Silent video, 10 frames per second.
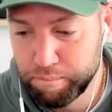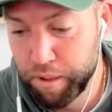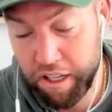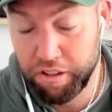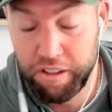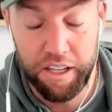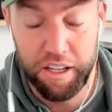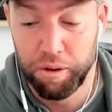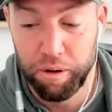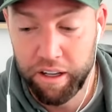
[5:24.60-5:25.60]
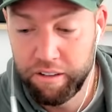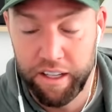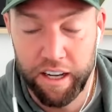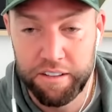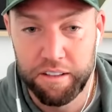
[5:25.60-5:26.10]
But either way,
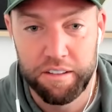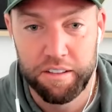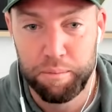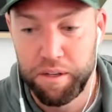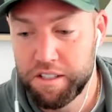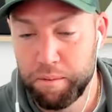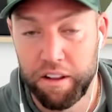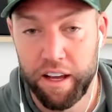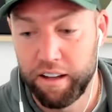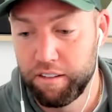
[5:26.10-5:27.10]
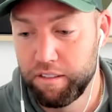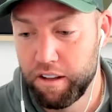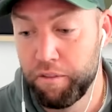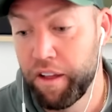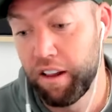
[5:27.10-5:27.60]
yeah, to beat somebody
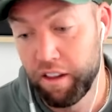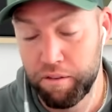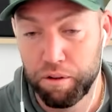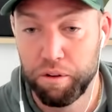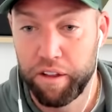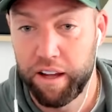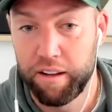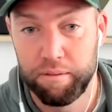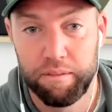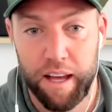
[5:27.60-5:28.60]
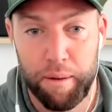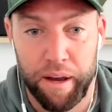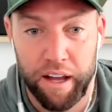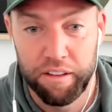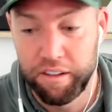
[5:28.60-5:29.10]
of that level that
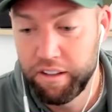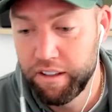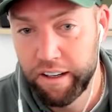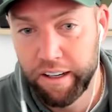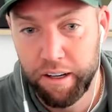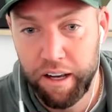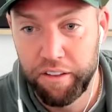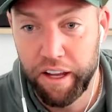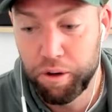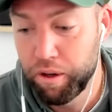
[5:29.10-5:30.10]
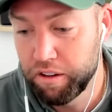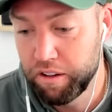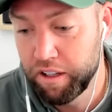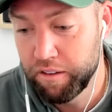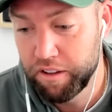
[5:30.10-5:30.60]
badly and that
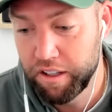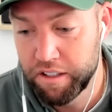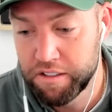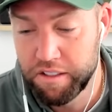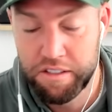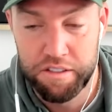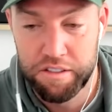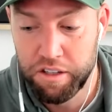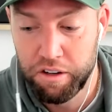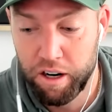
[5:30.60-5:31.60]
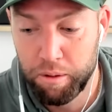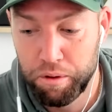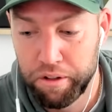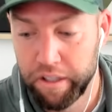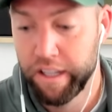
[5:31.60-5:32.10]
quickly and everything is just
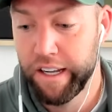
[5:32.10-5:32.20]
incredible. And